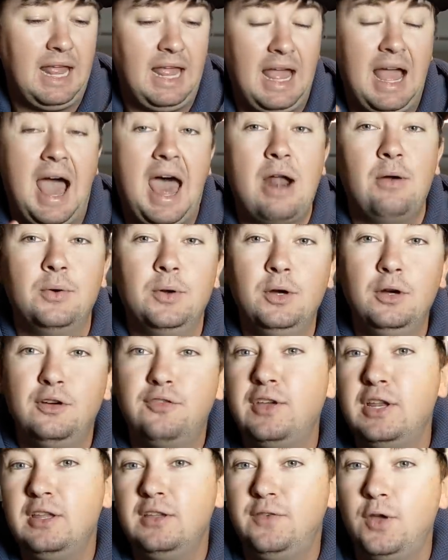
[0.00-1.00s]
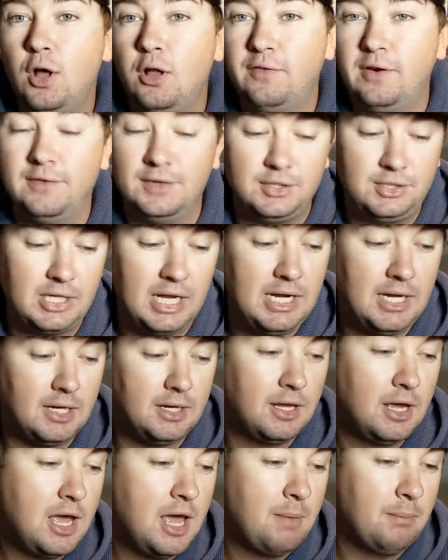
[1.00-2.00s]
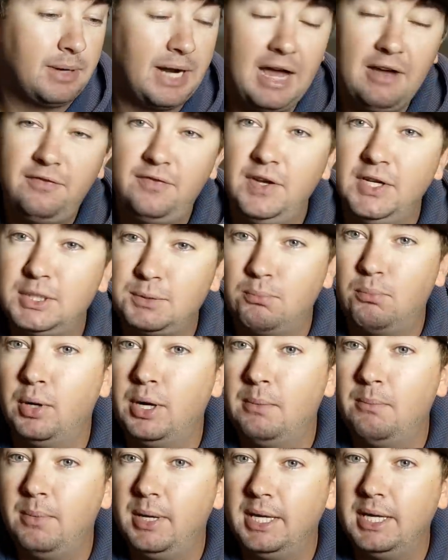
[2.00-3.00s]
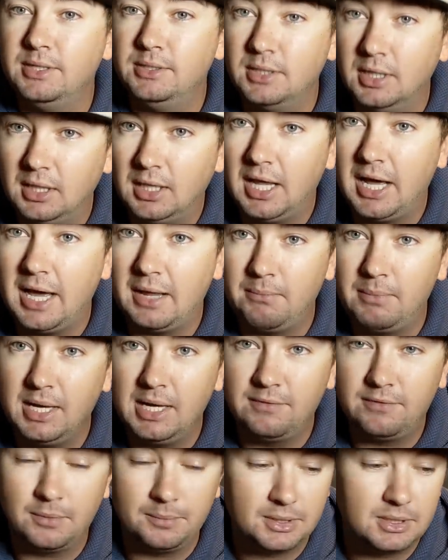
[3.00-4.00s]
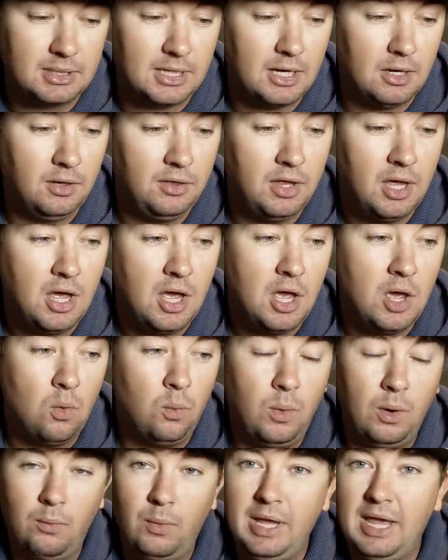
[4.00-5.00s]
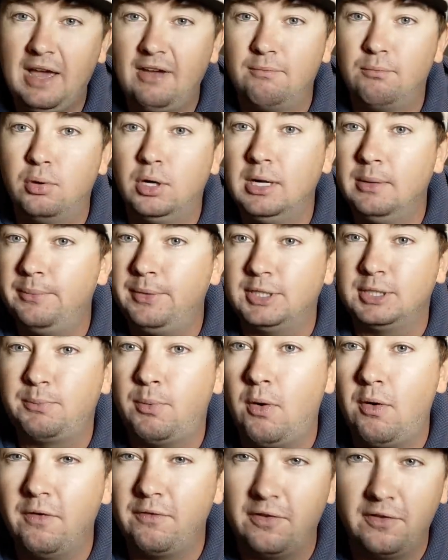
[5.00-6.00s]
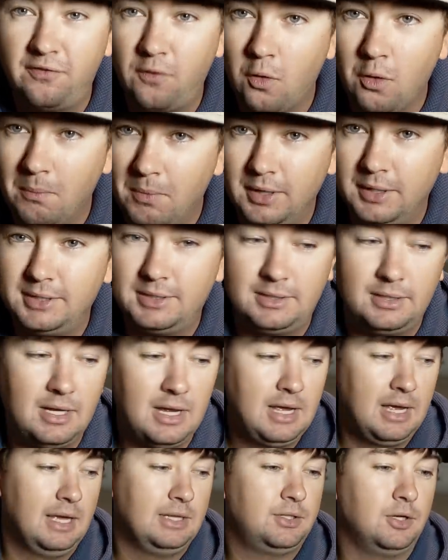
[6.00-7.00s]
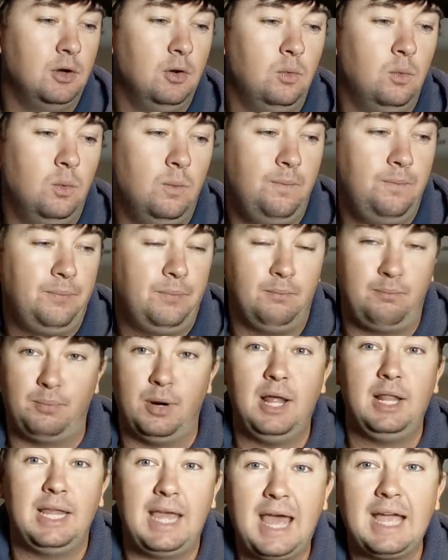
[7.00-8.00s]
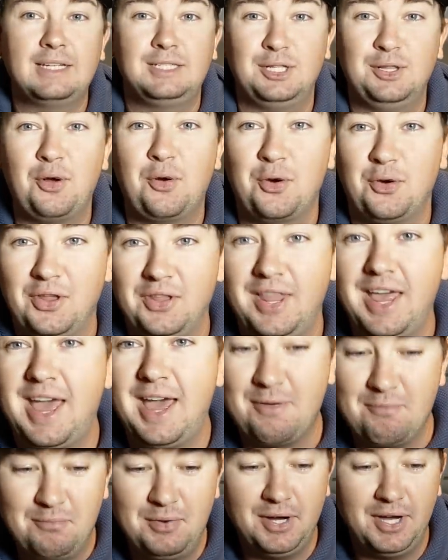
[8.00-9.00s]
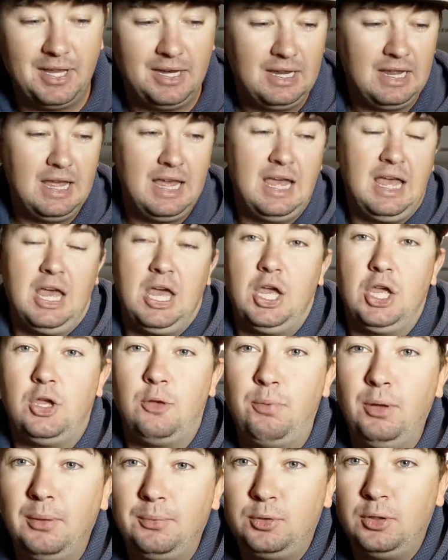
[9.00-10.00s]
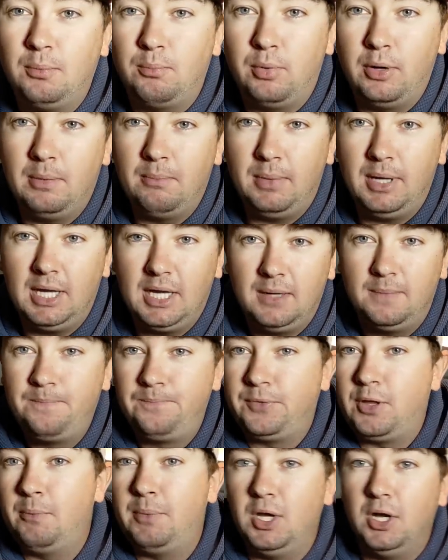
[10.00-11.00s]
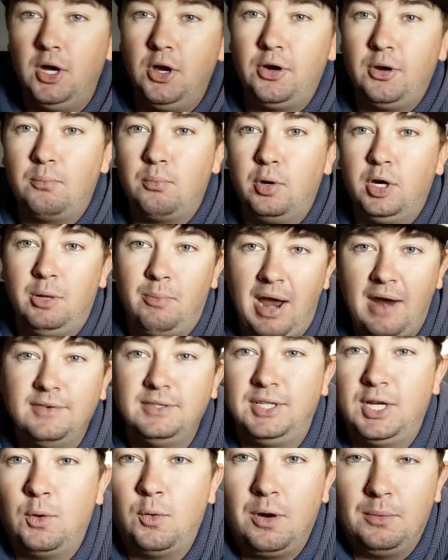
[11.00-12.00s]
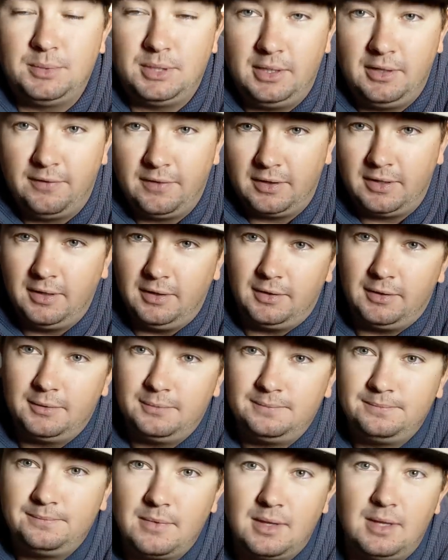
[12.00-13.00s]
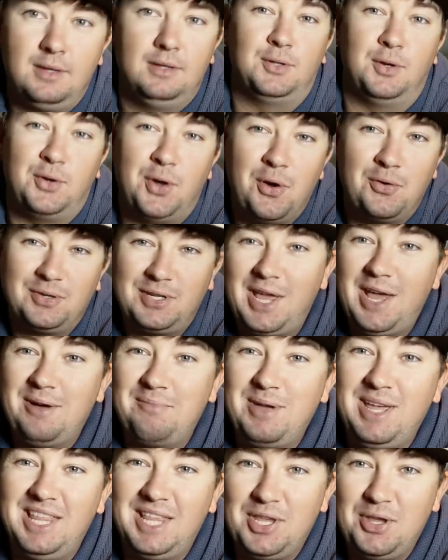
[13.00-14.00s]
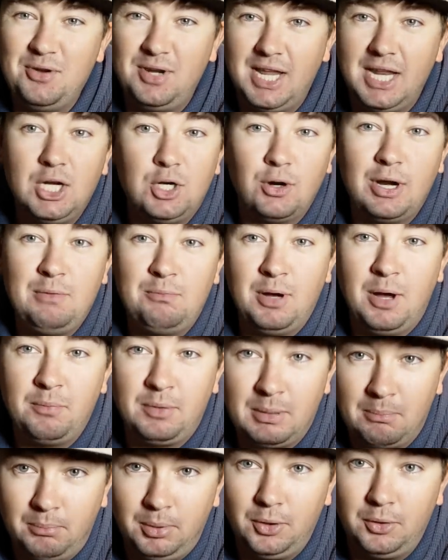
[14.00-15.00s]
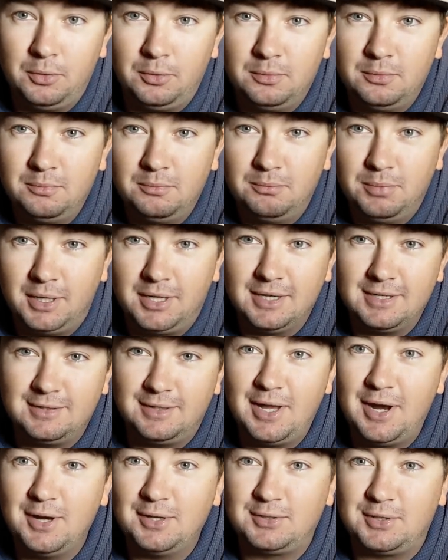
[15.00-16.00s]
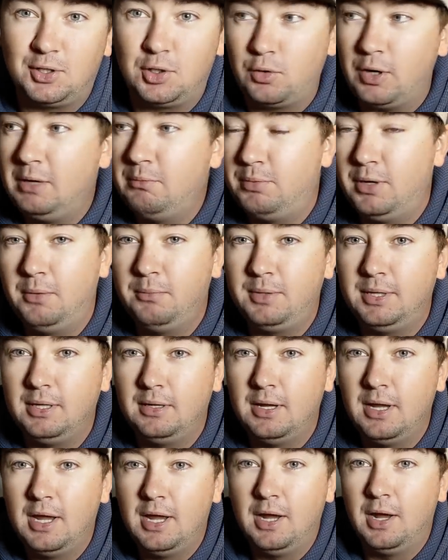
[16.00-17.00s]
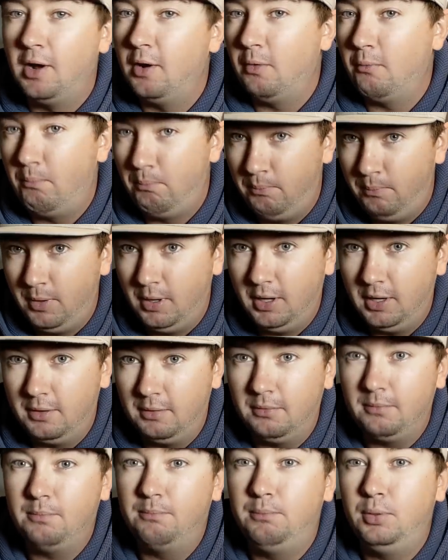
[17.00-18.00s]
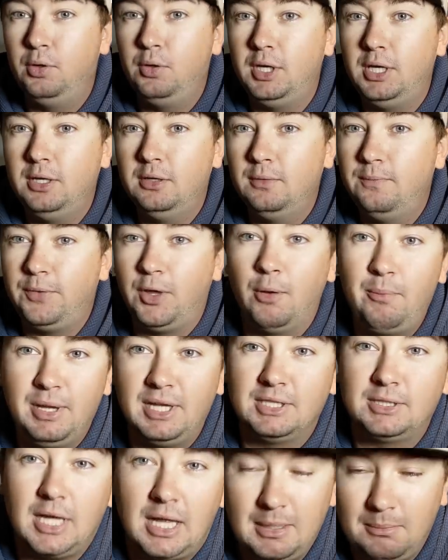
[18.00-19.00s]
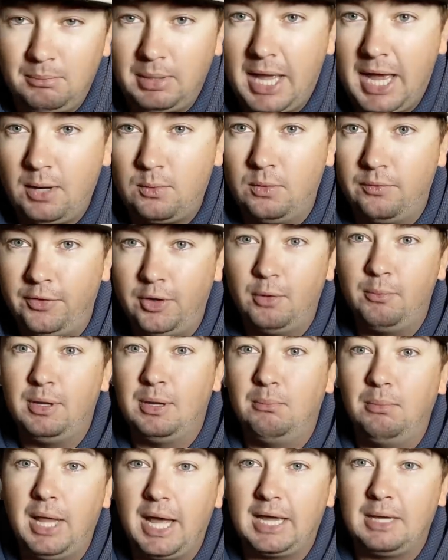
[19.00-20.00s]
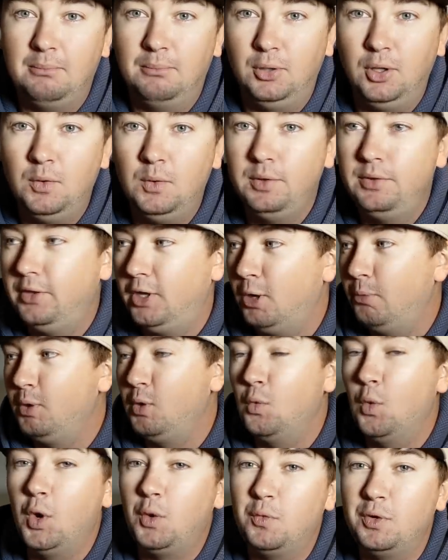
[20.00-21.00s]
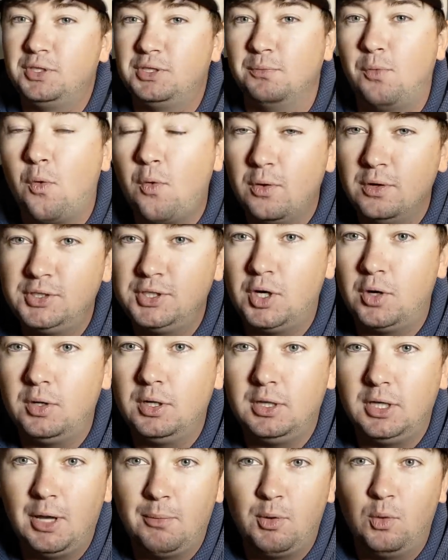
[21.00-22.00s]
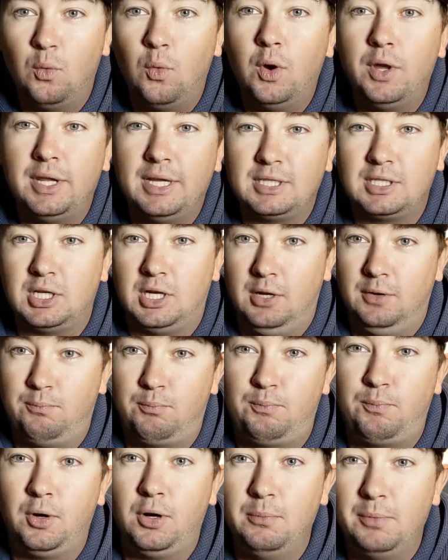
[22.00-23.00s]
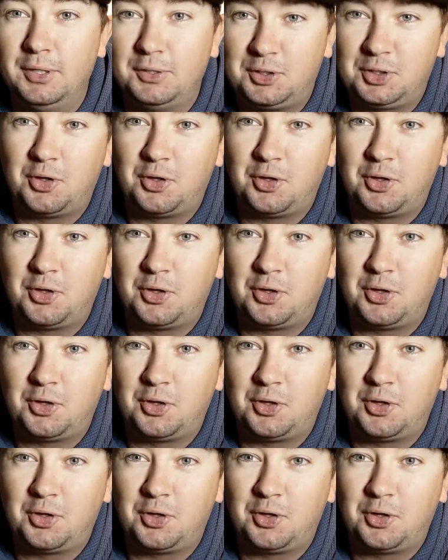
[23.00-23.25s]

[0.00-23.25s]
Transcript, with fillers: I don't know if any of y'all have ever seen it, but I fish brim beds a lot being from the South. We have brim that spawn for 4 months, so probably actually longer than that, but you pull up to a brim bed, there'll be 100 brim, every single one of them's a different color. So don't tell me that you need green pumpkin blue, because there's a green pumpkin bluegill, there'll be a solid black one, there'll be a black and blue one, there'll be one with some orange on it, there'll be one that's pretty much